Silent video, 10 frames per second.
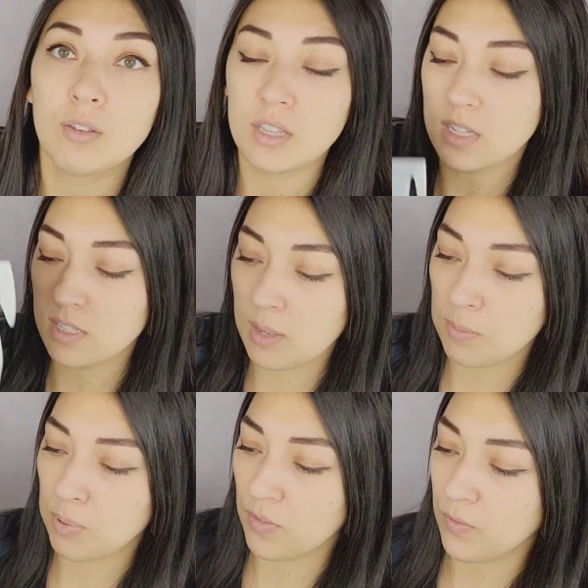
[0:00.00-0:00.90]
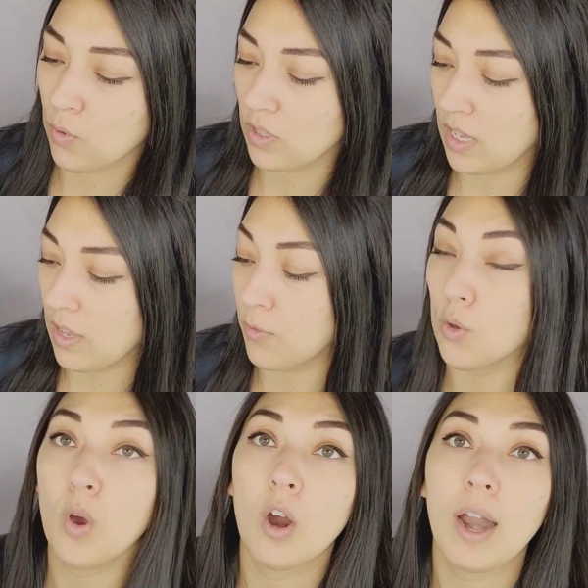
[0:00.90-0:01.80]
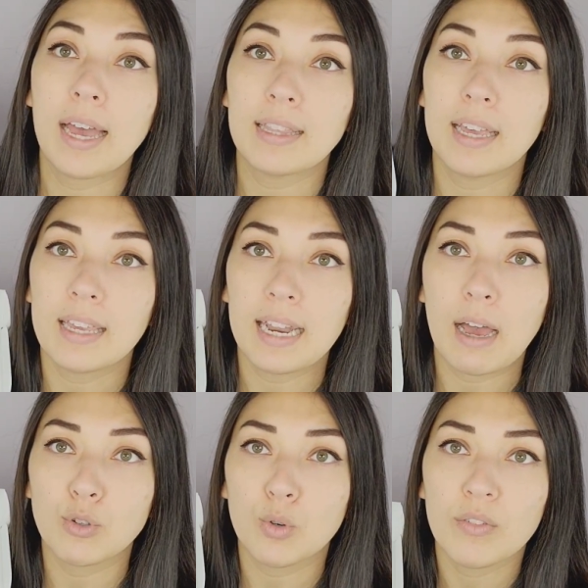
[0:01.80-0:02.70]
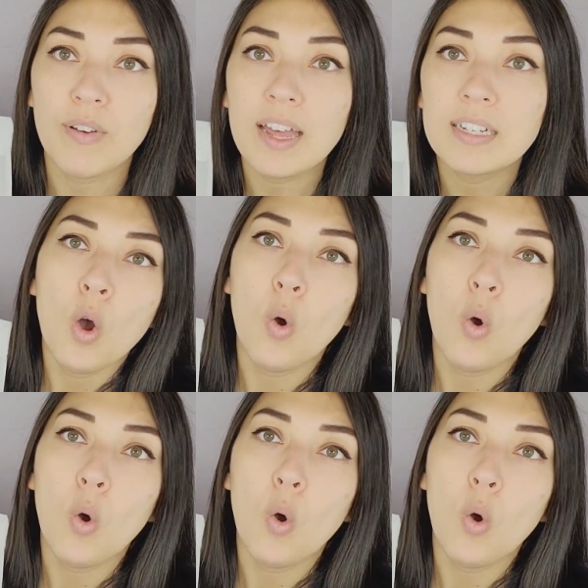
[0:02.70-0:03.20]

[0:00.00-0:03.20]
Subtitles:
This is like perfect for like if you are at like an outdoor event